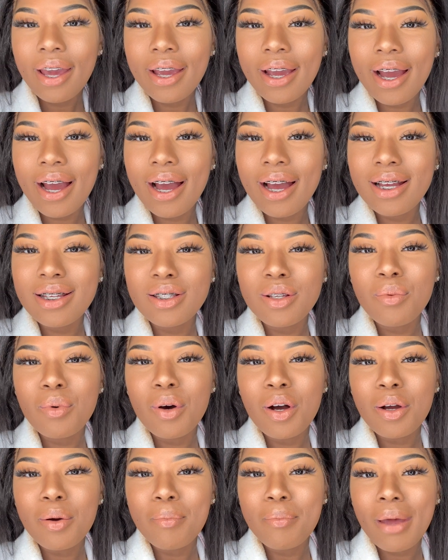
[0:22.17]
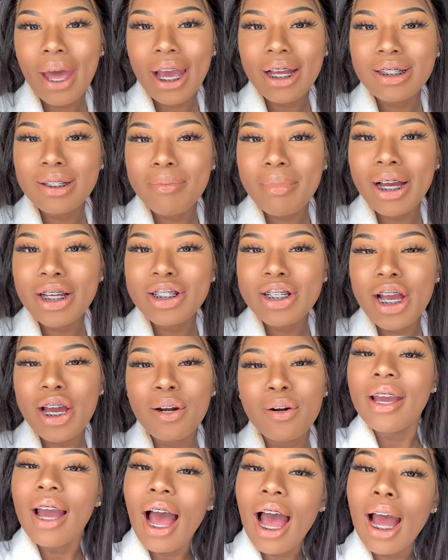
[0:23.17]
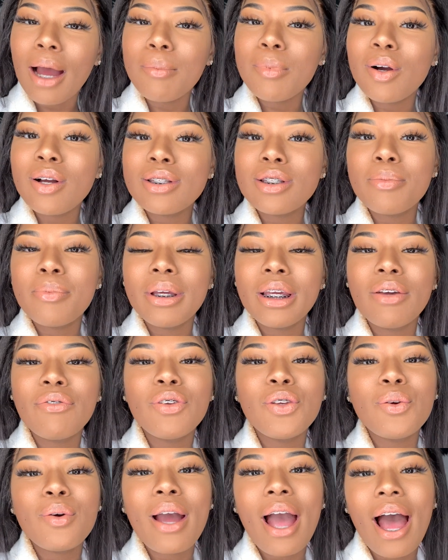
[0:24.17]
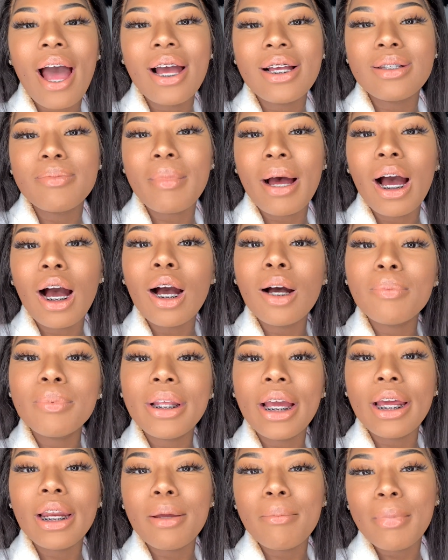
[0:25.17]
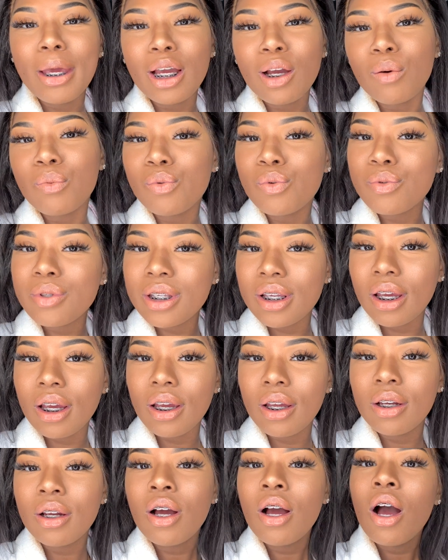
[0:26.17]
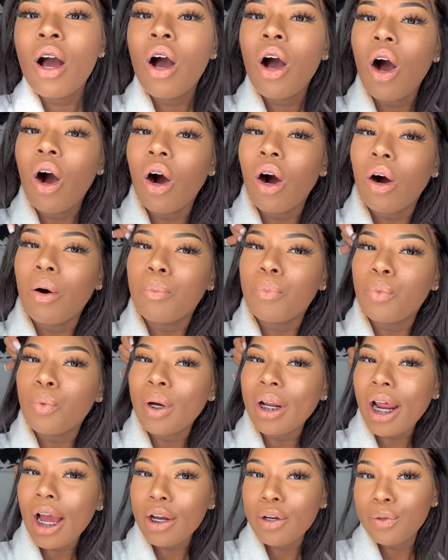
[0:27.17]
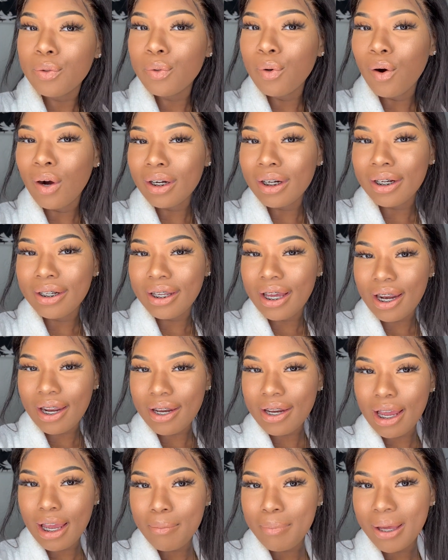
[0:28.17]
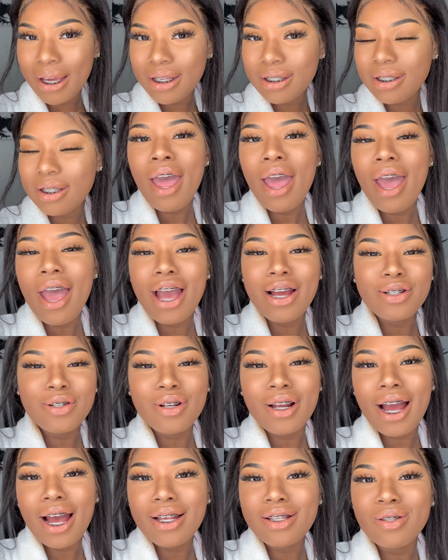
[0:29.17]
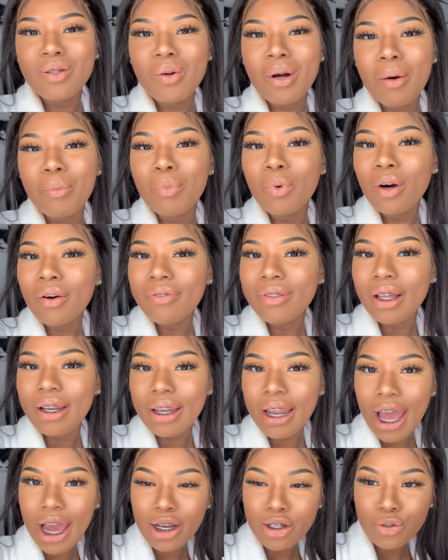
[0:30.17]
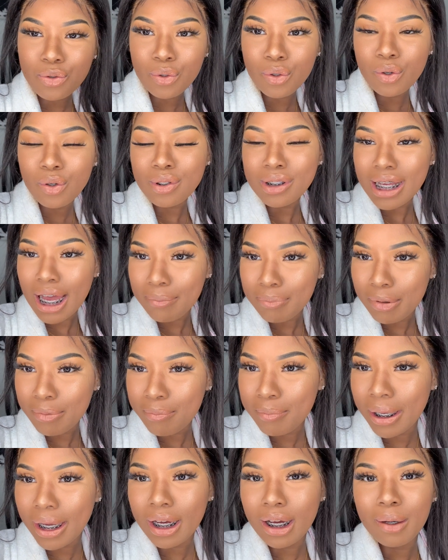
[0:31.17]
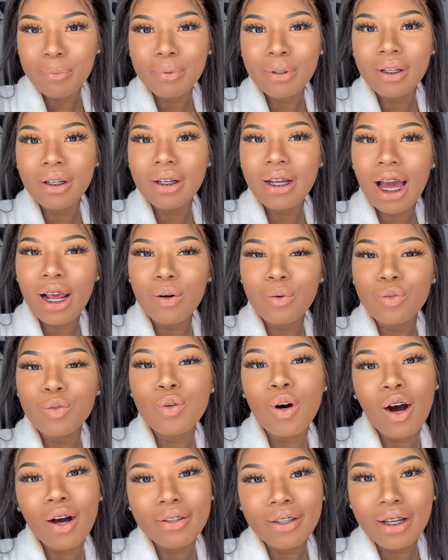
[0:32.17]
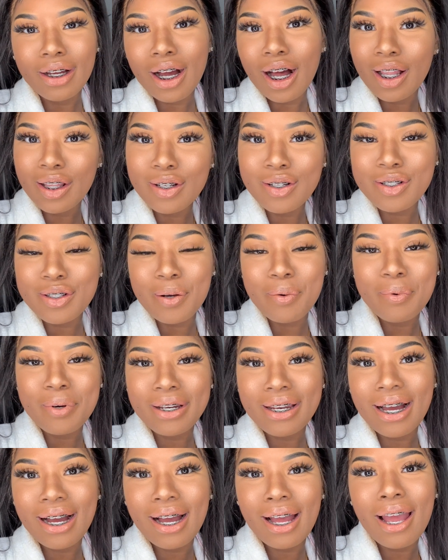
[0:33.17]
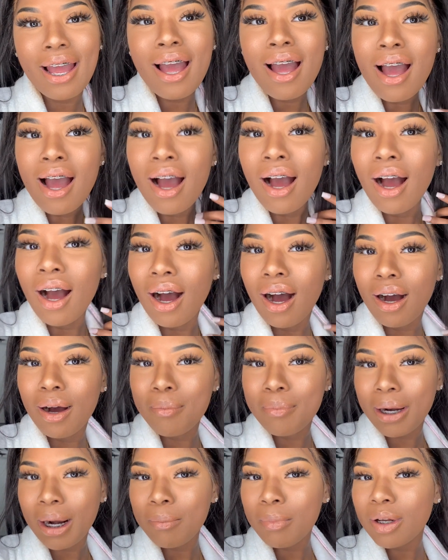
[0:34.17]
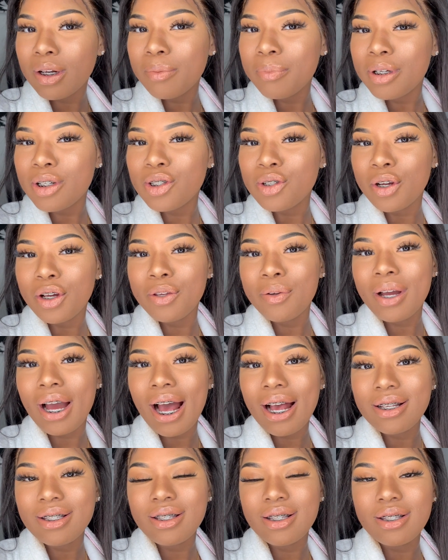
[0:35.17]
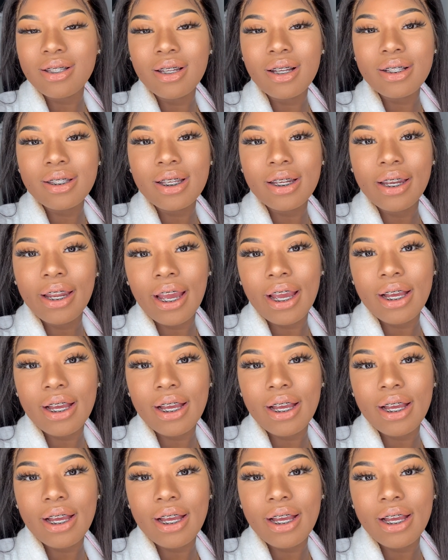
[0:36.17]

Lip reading: guys, and welcome back to my channel. I'm going to be giving you guys my updated makeup routine, what I do on a day-to-day basis. As you guys know, I'm more of the natural type of makeup look. I don't do all the colors or whatnot. But I'm going to be showing you guys this look today.